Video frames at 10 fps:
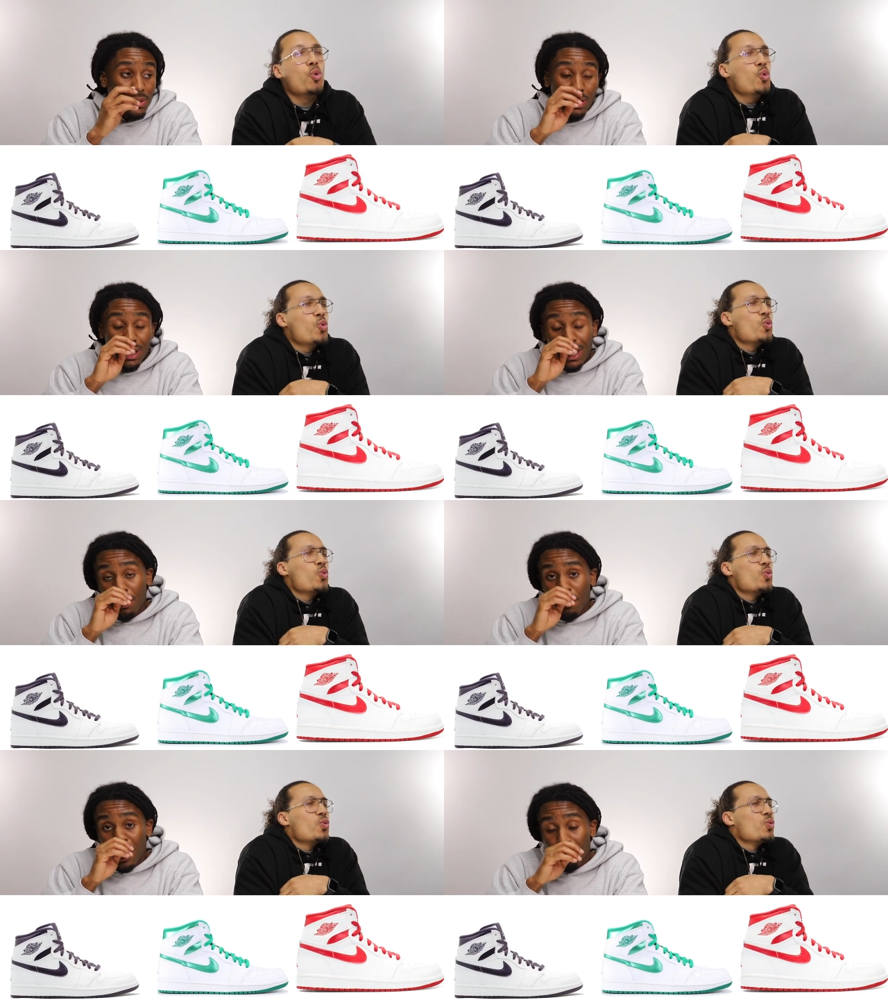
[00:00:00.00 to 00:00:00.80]
Speaker 1: So the, yeah, the
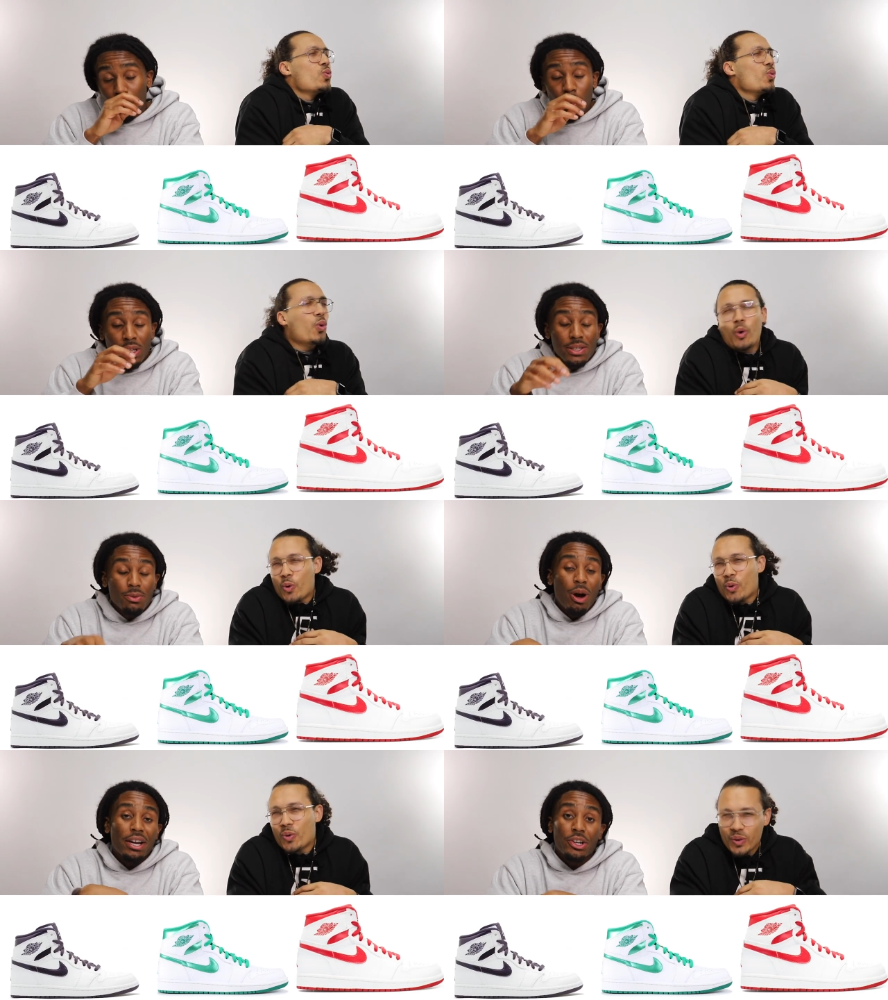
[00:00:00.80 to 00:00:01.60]
purple ones,
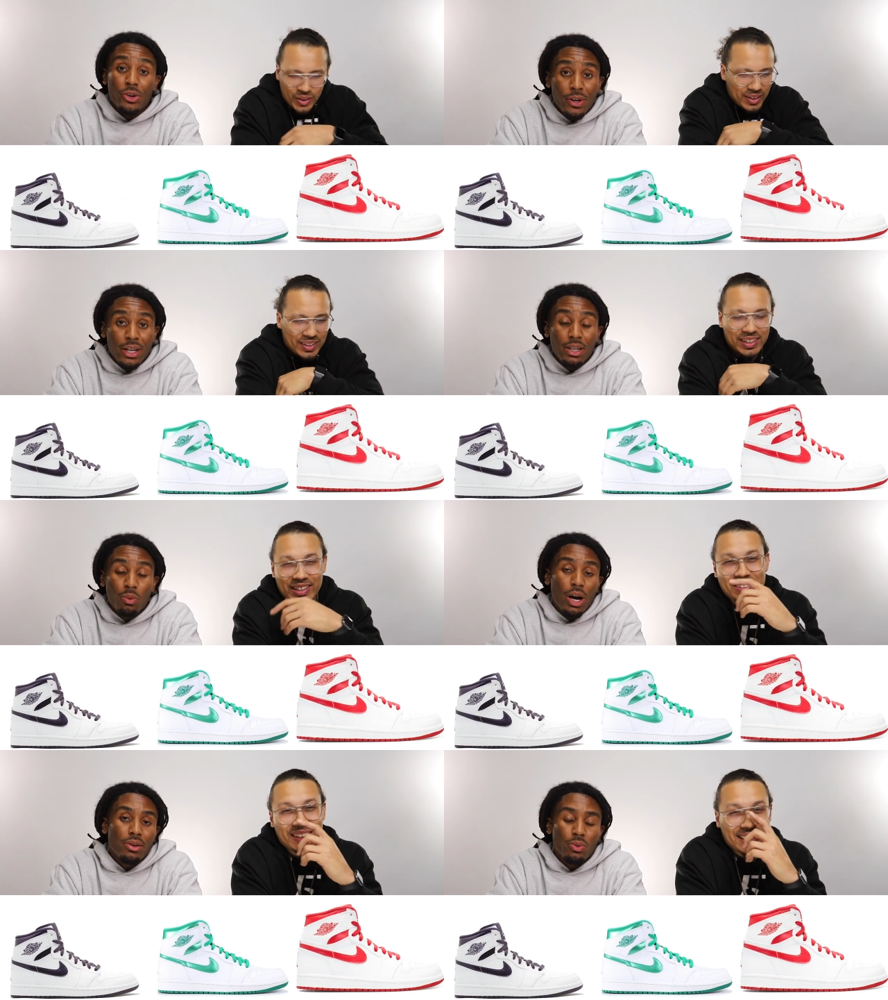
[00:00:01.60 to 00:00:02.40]
white and green,
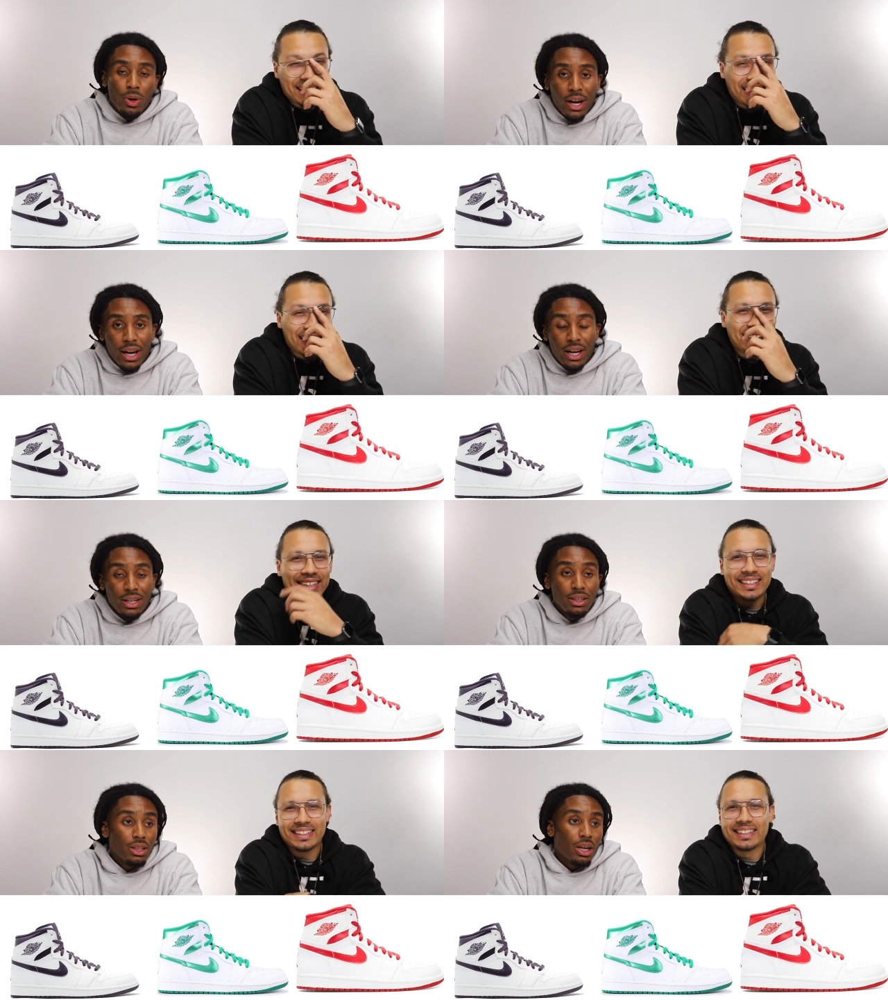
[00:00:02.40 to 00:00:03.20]
Those white and
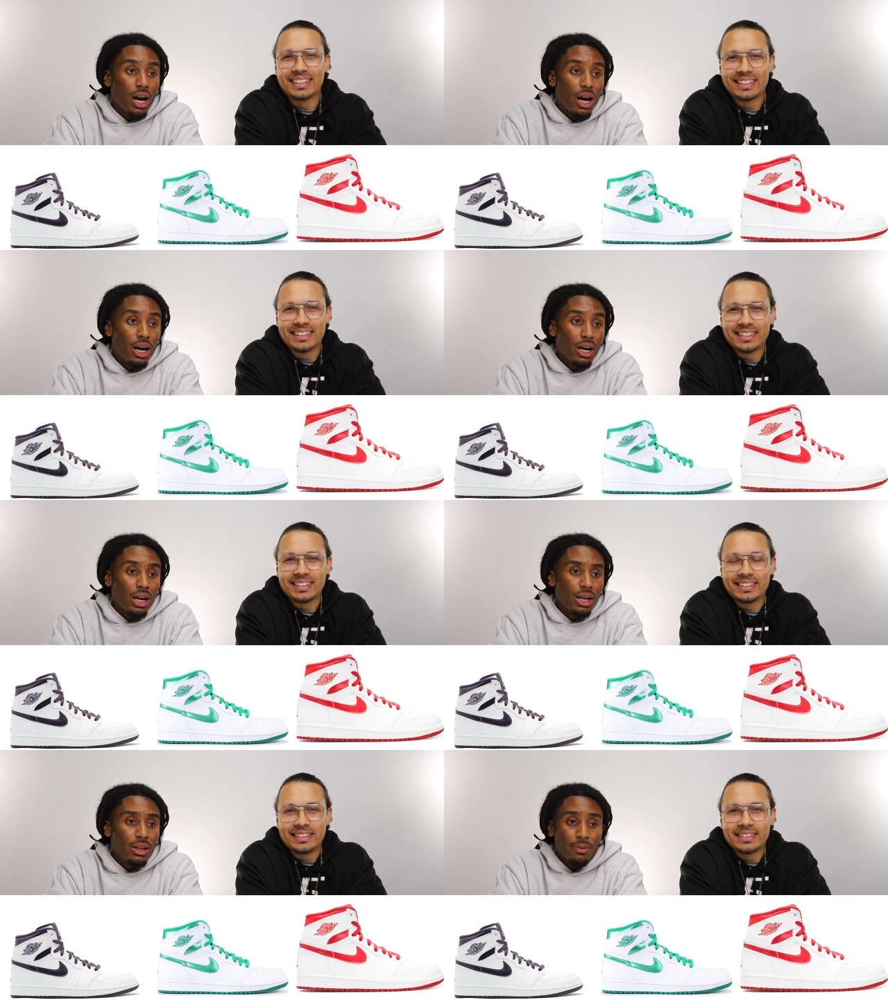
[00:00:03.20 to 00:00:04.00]
red.
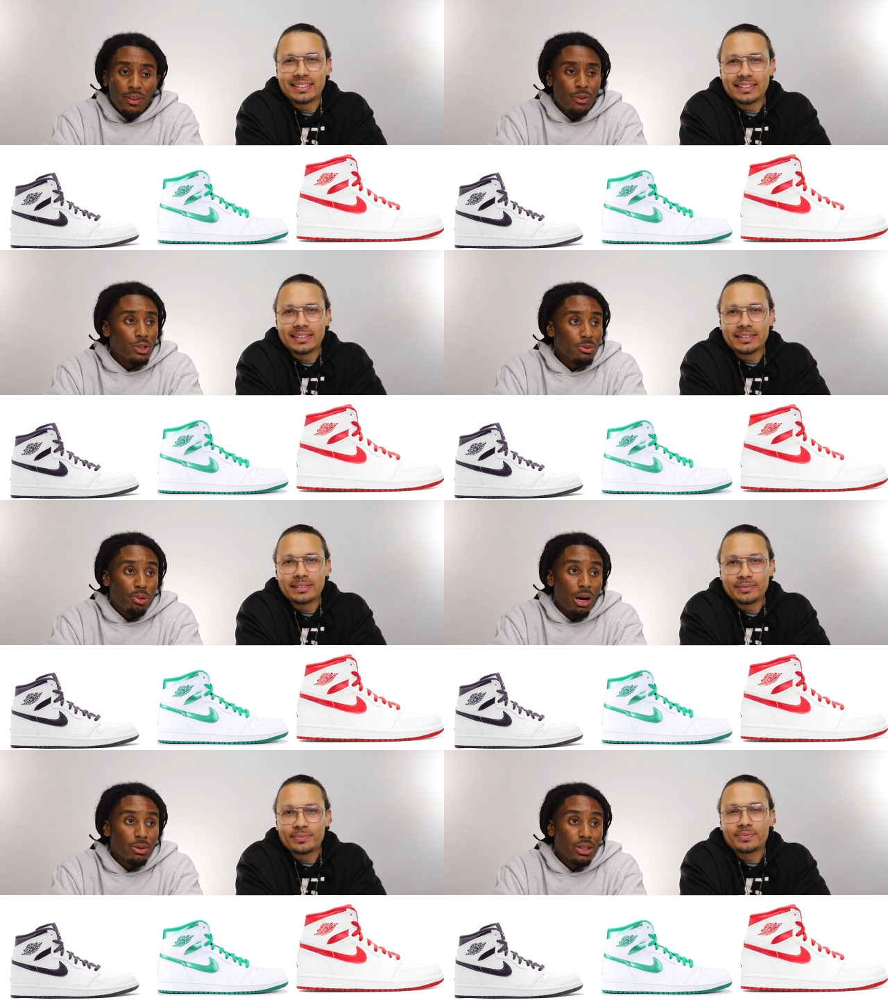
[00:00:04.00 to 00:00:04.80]
Uh, there was
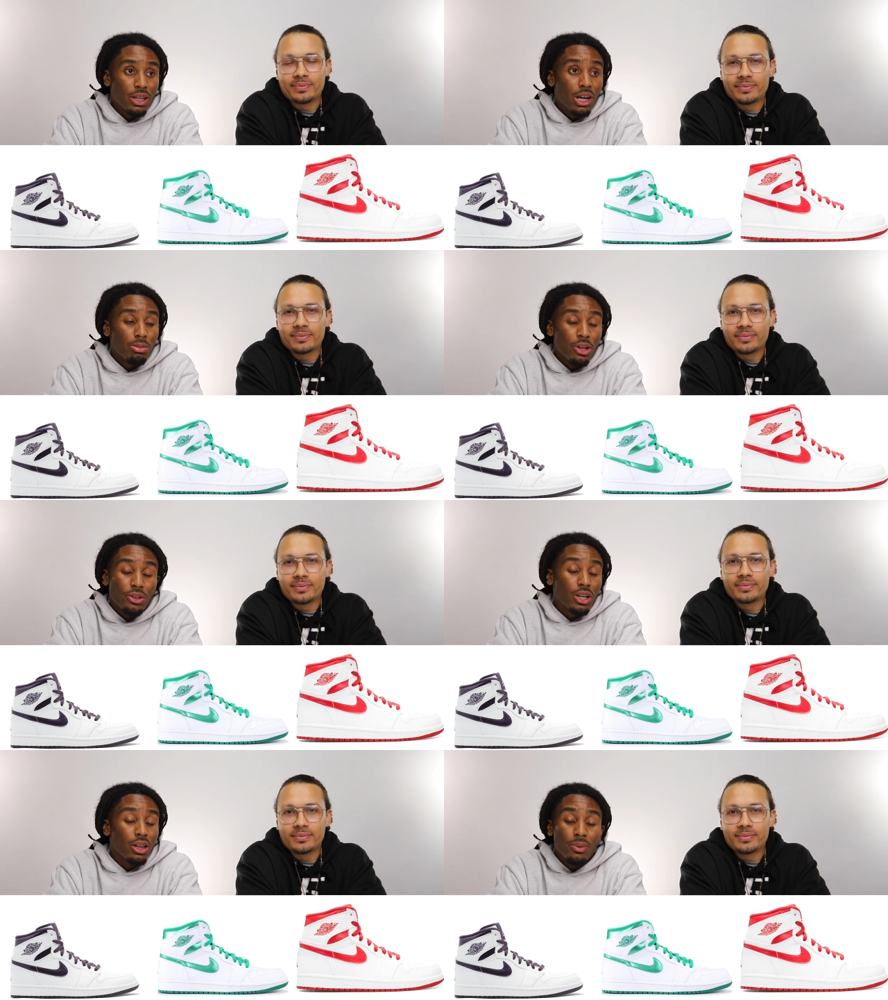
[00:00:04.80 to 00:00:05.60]
probably a couple
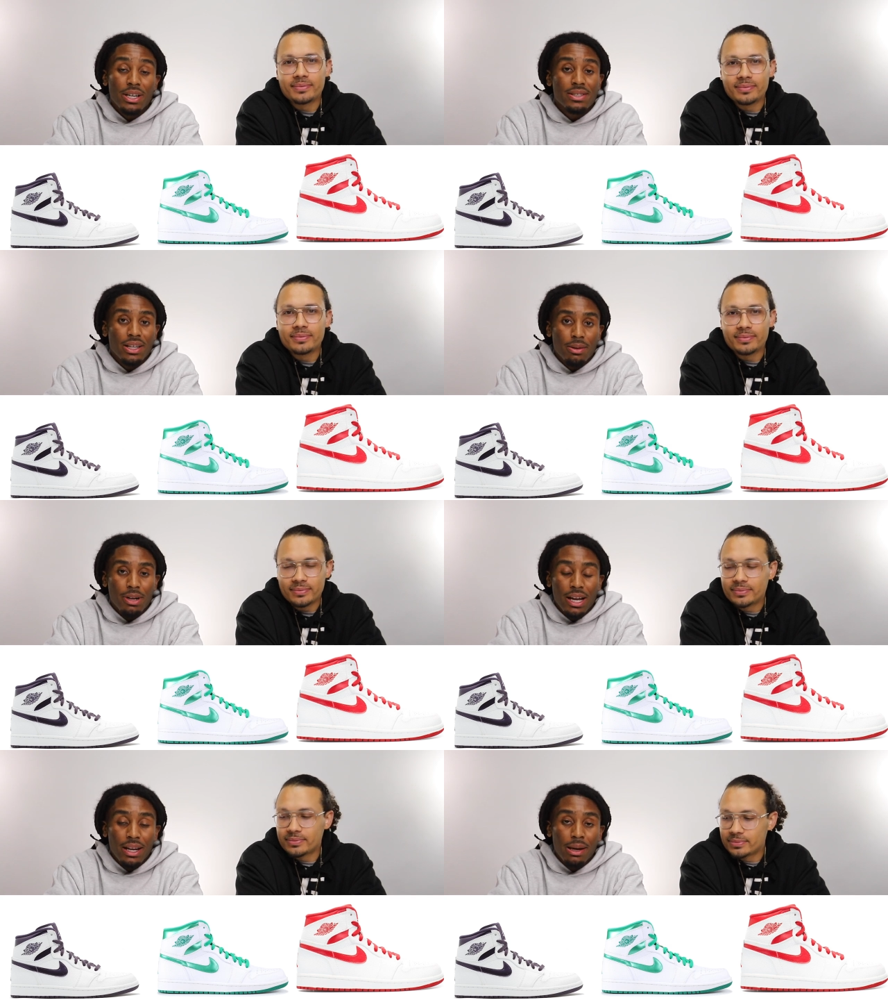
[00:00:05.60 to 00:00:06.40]
other colorways that I'm
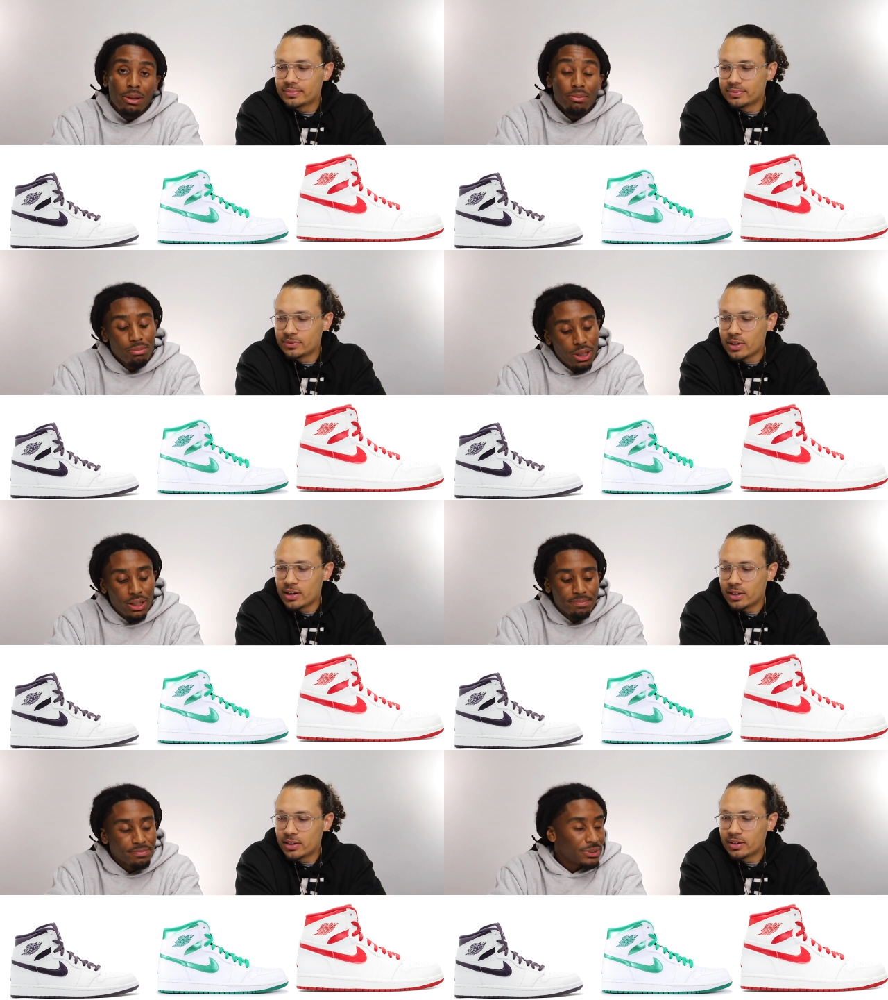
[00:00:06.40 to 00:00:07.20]
not naming, but.
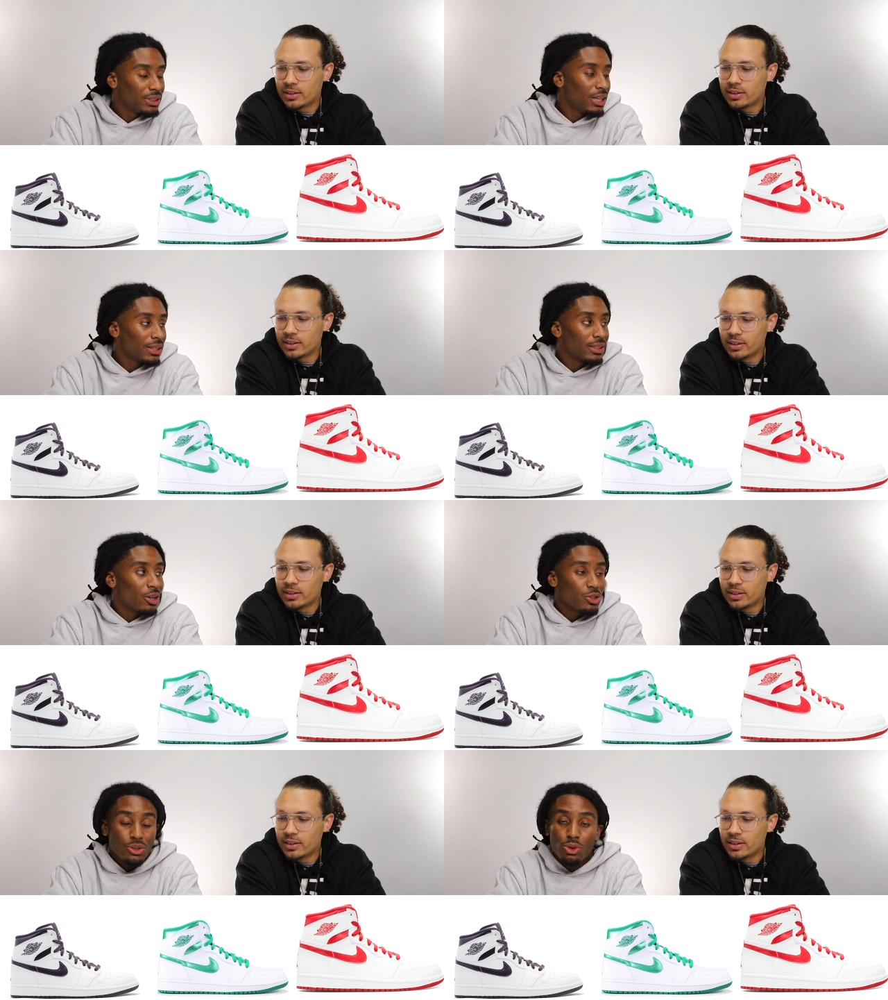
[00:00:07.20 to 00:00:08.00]
Right. I thought that
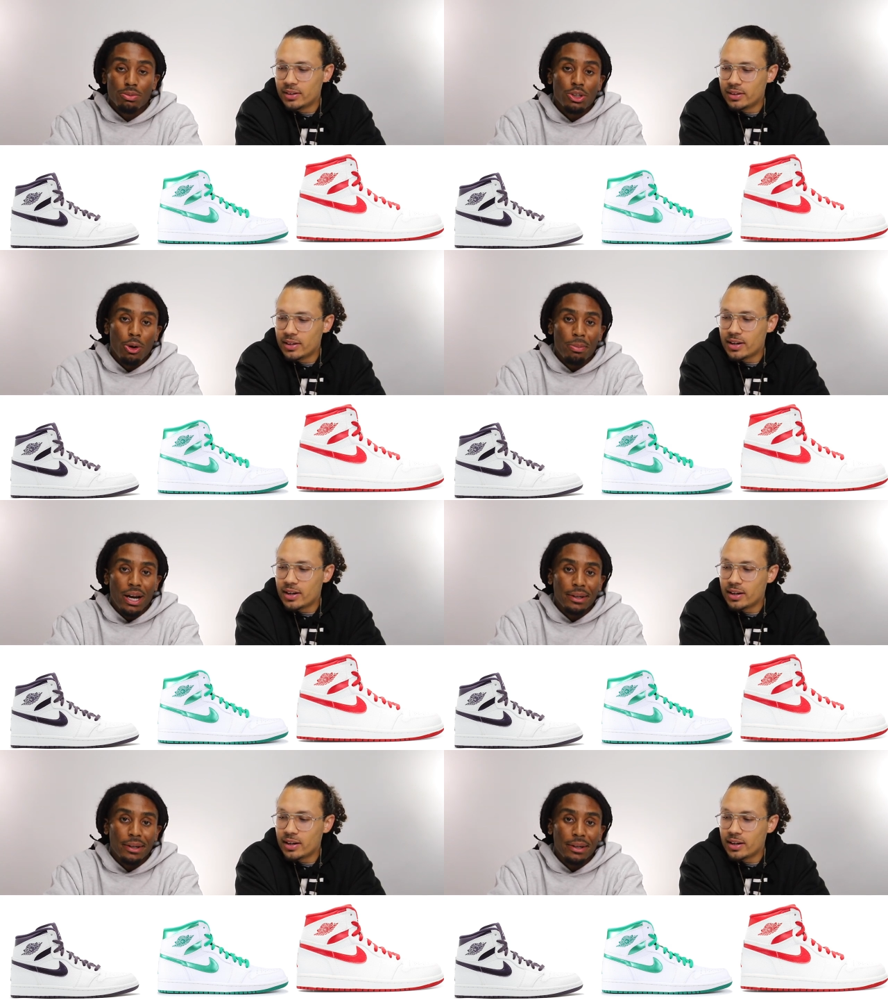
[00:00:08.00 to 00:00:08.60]
was a super dope. Yeah.